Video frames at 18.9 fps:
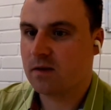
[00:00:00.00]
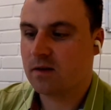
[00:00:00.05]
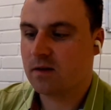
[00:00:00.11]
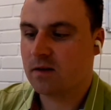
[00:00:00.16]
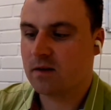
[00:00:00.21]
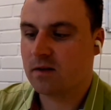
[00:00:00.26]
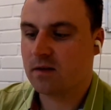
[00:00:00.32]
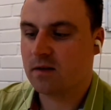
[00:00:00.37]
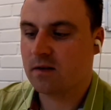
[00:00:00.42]

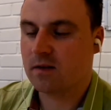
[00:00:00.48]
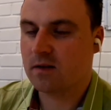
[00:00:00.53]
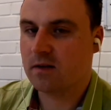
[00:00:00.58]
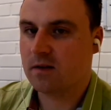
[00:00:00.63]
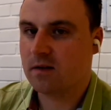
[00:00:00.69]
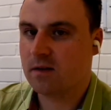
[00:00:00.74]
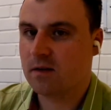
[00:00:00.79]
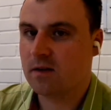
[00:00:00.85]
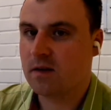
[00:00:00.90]
Mm-hmm.
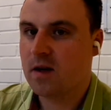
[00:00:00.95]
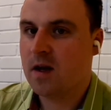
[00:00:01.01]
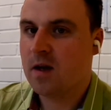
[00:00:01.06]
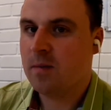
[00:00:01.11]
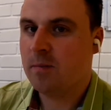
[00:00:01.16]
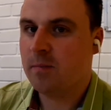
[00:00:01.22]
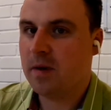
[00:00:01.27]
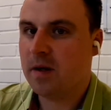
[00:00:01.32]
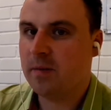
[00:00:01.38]

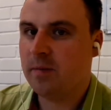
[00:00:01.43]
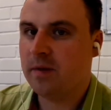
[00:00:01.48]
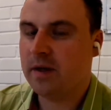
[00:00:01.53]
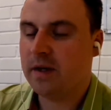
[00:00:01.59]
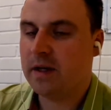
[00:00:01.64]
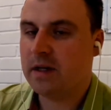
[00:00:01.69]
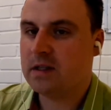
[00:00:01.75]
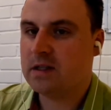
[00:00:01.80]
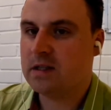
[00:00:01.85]
Maybe
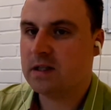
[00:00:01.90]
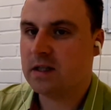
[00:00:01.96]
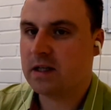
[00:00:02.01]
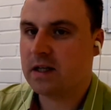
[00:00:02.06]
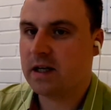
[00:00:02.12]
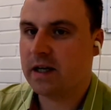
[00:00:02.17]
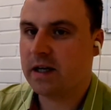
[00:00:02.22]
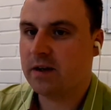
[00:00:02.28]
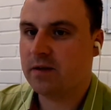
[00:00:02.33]
it's a
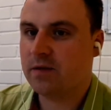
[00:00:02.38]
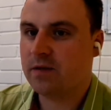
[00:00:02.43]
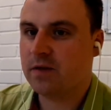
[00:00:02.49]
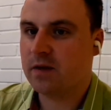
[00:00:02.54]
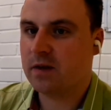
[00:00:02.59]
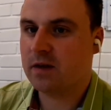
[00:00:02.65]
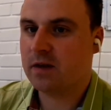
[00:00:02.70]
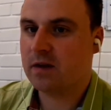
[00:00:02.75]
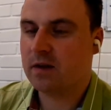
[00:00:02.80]
kind of
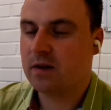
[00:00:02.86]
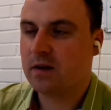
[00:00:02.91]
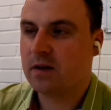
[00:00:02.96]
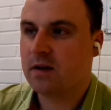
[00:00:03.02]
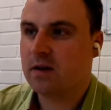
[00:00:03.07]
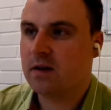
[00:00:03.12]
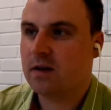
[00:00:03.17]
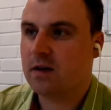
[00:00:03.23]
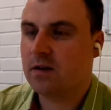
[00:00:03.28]

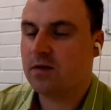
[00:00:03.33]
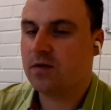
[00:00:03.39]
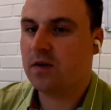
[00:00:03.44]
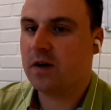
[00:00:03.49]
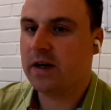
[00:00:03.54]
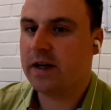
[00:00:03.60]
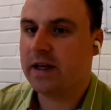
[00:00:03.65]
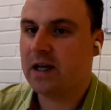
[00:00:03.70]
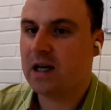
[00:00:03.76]
a
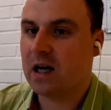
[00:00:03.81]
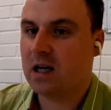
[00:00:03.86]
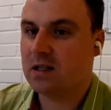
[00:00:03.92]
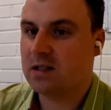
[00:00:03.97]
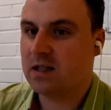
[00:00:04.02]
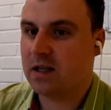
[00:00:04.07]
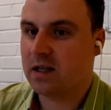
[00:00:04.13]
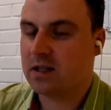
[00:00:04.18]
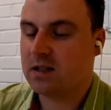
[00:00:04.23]
funny
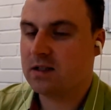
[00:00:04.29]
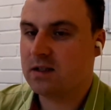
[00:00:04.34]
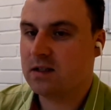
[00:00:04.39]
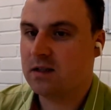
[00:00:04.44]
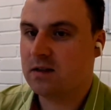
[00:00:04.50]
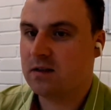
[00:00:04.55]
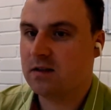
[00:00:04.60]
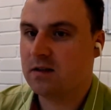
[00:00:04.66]
context.